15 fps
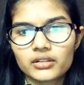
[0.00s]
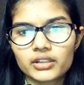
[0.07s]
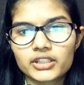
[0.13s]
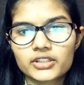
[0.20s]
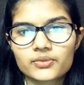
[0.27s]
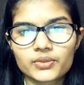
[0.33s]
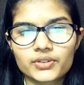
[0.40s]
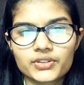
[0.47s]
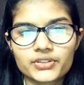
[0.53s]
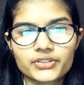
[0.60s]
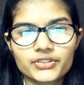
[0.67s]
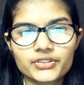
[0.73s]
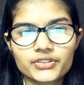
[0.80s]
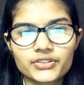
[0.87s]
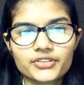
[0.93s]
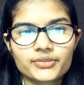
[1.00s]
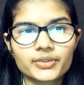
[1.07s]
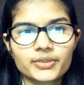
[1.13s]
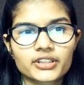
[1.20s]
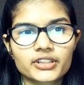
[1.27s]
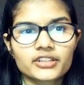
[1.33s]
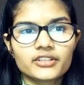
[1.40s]
Okay, it was this
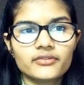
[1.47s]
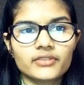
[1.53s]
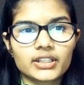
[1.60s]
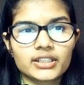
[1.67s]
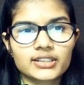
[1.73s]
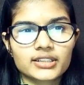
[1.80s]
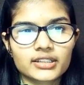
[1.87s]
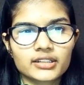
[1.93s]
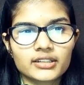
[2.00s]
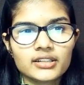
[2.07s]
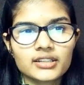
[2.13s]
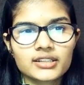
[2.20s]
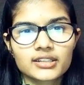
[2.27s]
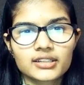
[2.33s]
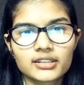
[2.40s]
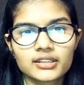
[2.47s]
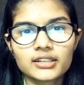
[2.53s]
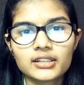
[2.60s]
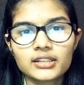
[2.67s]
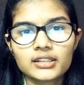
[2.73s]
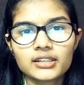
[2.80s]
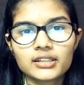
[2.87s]
respective. One second.
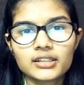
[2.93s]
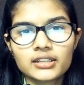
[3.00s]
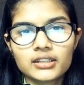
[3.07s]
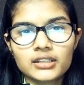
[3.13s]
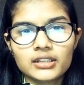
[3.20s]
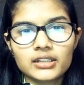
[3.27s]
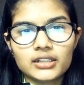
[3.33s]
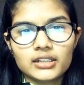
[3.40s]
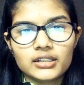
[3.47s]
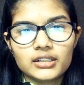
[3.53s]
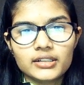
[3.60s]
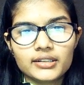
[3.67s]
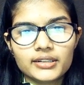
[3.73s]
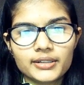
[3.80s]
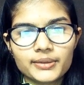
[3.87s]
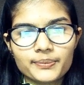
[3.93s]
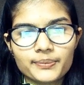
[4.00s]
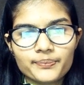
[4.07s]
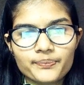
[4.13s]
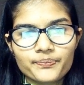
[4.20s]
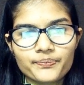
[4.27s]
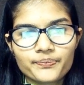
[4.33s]

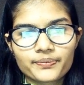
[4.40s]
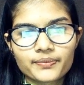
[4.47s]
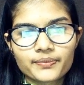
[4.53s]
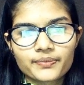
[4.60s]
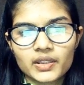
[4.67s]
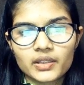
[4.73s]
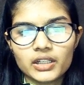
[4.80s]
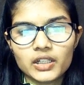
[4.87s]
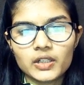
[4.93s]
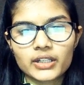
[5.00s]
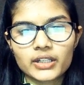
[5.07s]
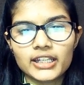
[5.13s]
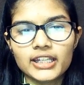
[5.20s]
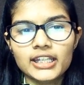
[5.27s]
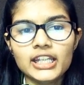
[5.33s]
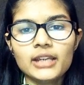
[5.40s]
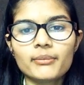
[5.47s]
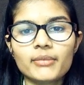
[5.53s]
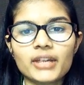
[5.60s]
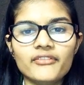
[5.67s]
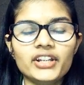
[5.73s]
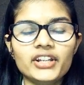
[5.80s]
Okay,
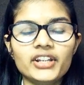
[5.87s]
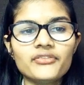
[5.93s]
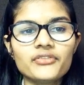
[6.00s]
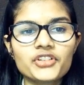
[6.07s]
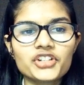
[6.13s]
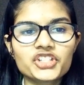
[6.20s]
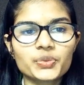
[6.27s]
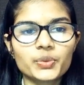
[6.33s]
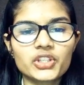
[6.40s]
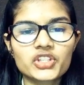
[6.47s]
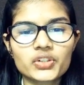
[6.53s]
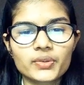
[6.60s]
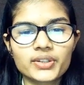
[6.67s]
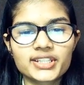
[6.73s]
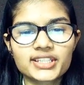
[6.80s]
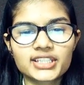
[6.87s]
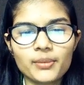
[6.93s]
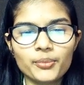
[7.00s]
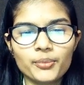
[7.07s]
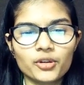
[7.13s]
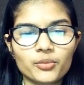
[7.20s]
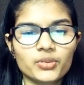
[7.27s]
my very first feature is
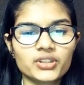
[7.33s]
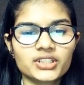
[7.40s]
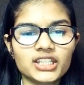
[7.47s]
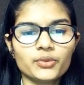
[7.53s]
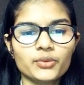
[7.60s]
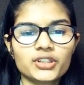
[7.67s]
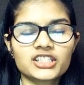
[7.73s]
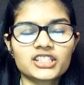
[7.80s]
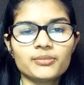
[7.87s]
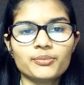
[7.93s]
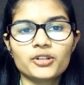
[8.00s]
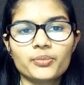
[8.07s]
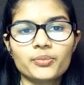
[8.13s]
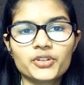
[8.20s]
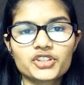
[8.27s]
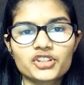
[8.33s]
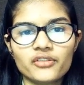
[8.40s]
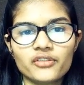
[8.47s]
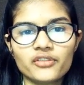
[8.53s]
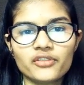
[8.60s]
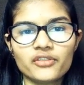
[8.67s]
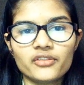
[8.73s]
the purpose. That what's the purpose
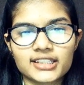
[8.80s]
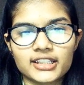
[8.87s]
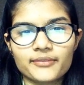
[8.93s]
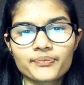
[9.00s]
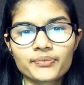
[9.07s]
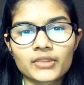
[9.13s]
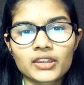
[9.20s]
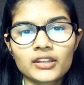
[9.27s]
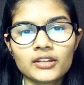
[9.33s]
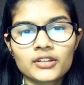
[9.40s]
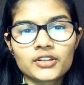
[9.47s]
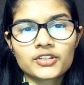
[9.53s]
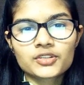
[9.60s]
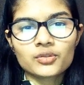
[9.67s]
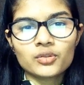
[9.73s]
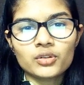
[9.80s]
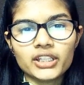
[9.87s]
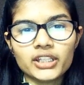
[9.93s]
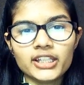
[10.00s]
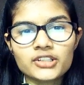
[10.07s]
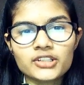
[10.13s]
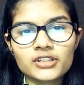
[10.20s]
of Excel? So
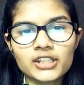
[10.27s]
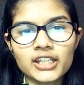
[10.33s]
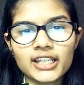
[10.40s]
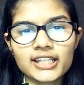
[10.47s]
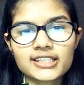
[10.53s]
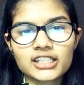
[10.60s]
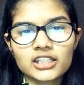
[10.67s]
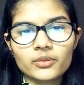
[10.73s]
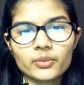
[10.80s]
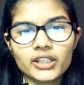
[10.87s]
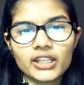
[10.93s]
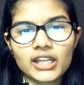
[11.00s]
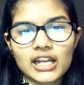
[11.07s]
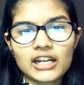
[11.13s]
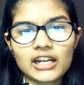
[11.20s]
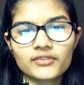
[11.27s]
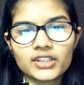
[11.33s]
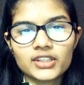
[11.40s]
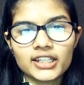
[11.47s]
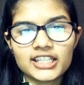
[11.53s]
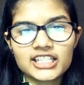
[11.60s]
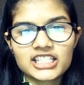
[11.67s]
into the Excel we
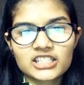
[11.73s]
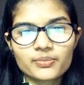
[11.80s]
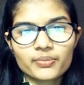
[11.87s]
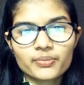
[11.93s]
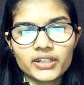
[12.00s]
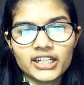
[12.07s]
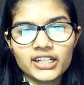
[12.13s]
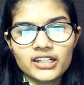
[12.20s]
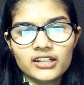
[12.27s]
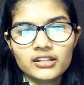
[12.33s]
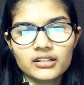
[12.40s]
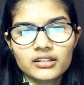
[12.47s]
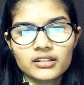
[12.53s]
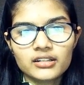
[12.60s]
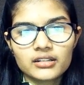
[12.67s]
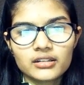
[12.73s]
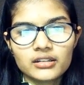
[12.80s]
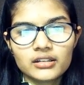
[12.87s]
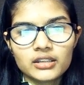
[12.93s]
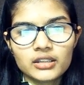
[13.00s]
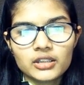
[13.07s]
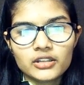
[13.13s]
have the spread,
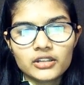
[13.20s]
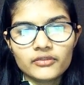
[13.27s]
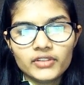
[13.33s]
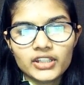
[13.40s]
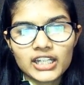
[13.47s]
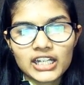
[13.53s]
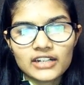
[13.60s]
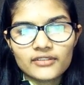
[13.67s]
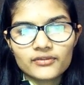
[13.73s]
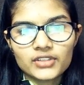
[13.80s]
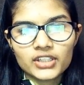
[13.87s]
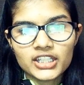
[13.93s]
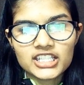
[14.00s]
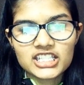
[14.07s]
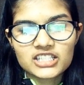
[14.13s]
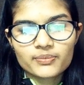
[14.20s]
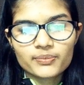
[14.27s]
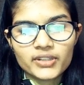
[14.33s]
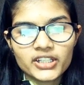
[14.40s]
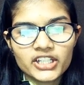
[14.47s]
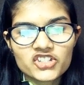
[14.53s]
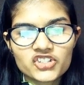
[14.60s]
we have the
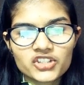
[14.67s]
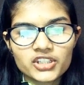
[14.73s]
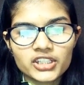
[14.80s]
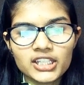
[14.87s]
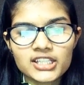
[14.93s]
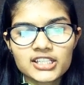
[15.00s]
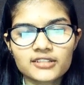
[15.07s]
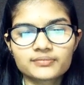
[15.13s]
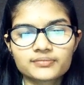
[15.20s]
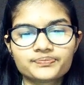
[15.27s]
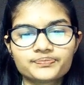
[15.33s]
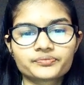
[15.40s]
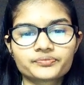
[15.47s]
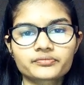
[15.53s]
spreadsheet,